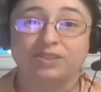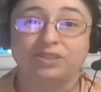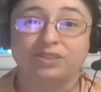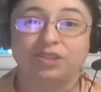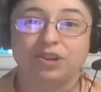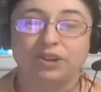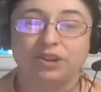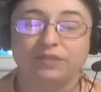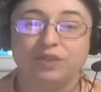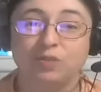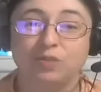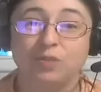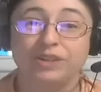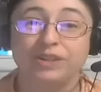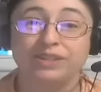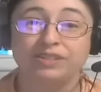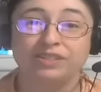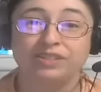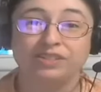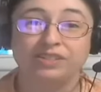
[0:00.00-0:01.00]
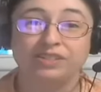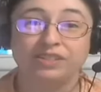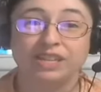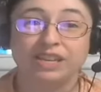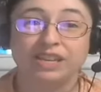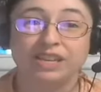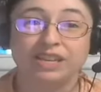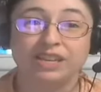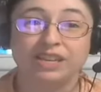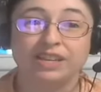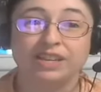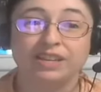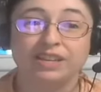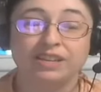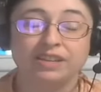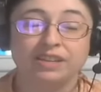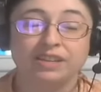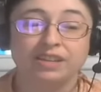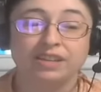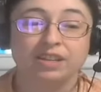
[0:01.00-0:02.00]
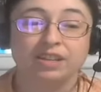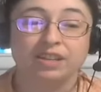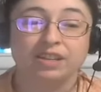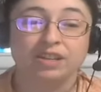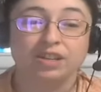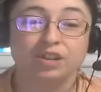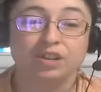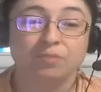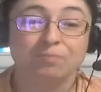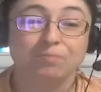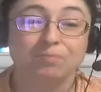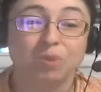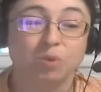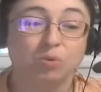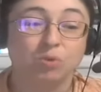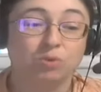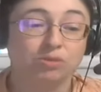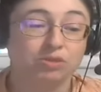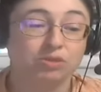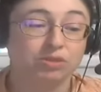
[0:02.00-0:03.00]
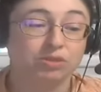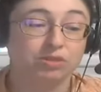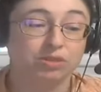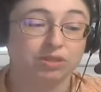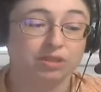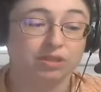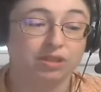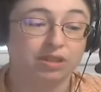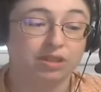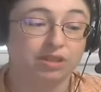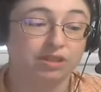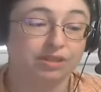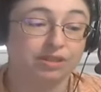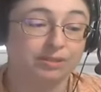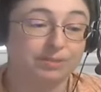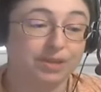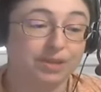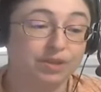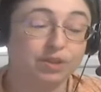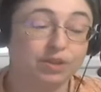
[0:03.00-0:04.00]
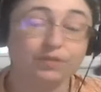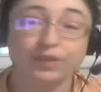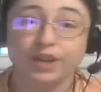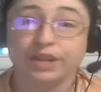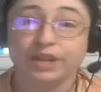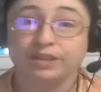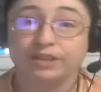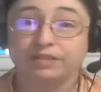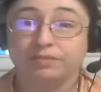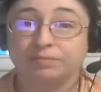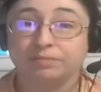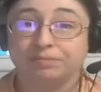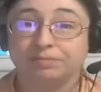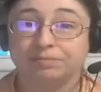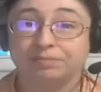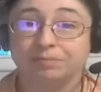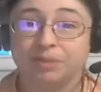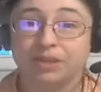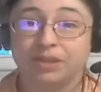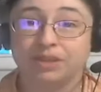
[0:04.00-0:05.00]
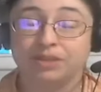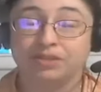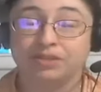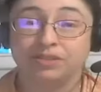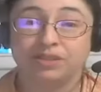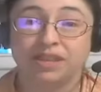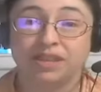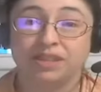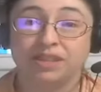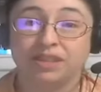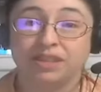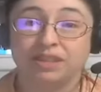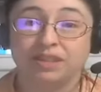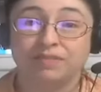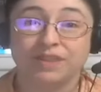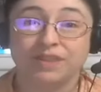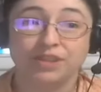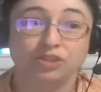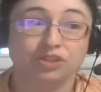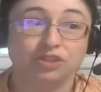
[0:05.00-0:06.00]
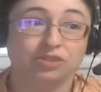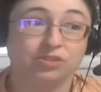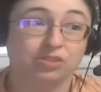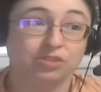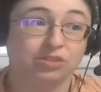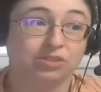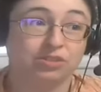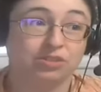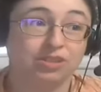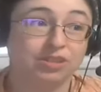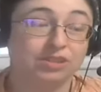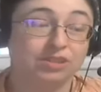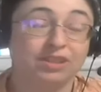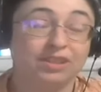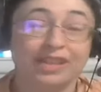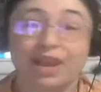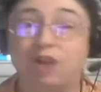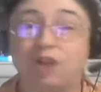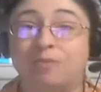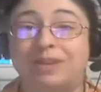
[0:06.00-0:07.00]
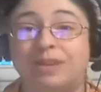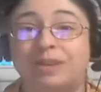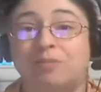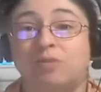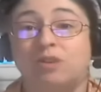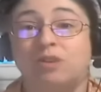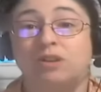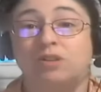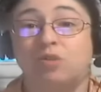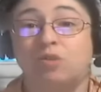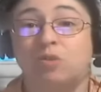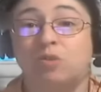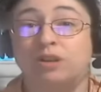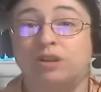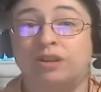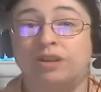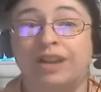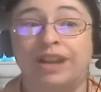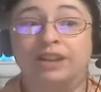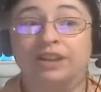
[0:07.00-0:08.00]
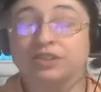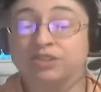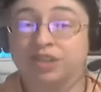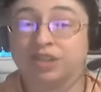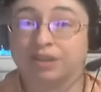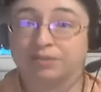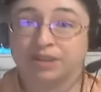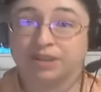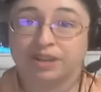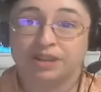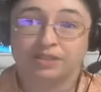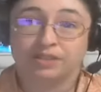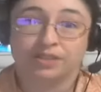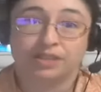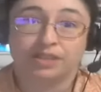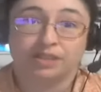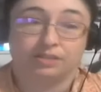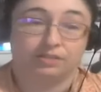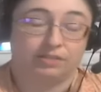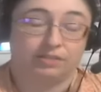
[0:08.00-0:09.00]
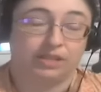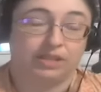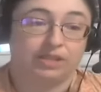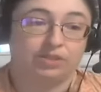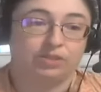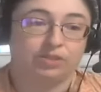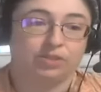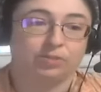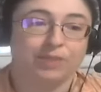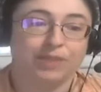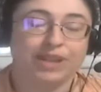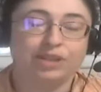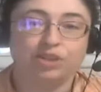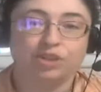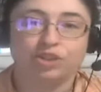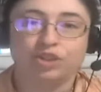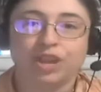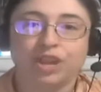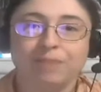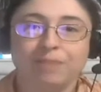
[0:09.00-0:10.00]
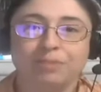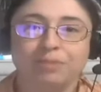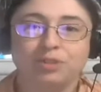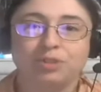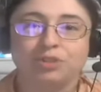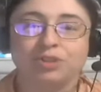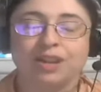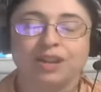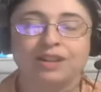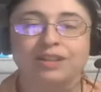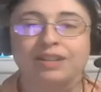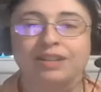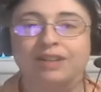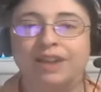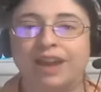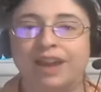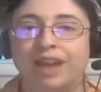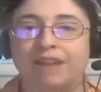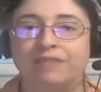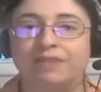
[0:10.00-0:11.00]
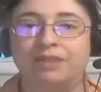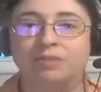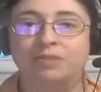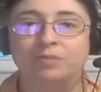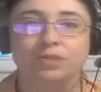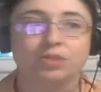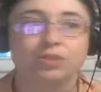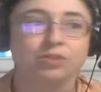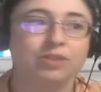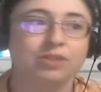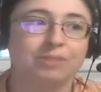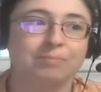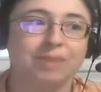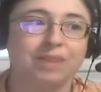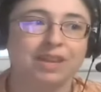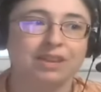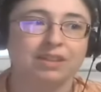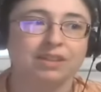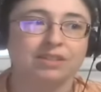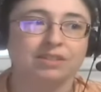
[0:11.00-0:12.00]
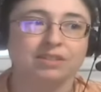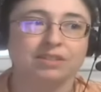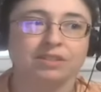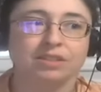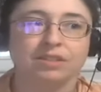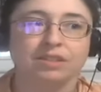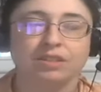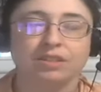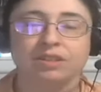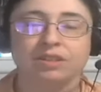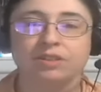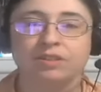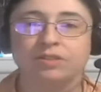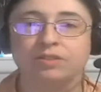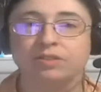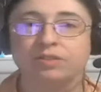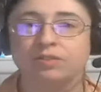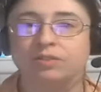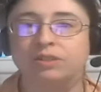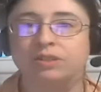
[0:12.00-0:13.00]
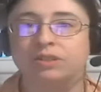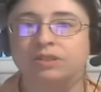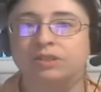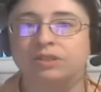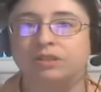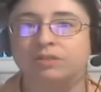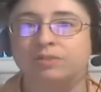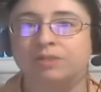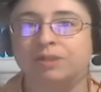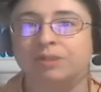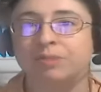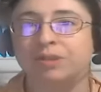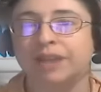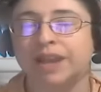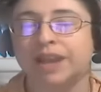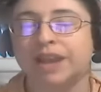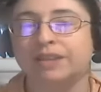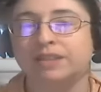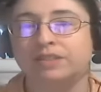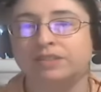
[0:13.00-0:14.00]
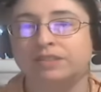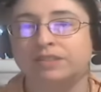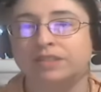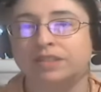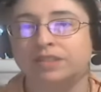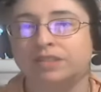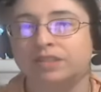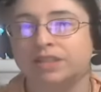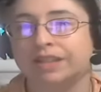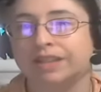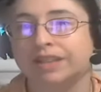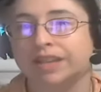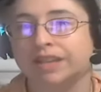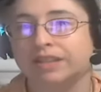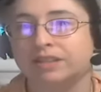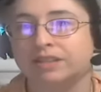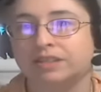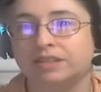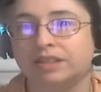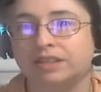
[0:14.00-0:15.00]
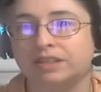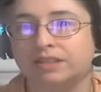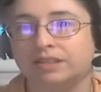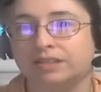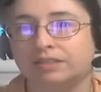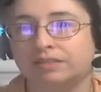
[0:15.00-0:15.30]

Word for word: So if you wanted to, say, mold uh, a Nerf gun because, say, the convention just doesn't allow them anymore, or an airsoft gun that is the right shape but you're not allowed to have it, well, you can make a silicone or a rubber cast of it and take that instead.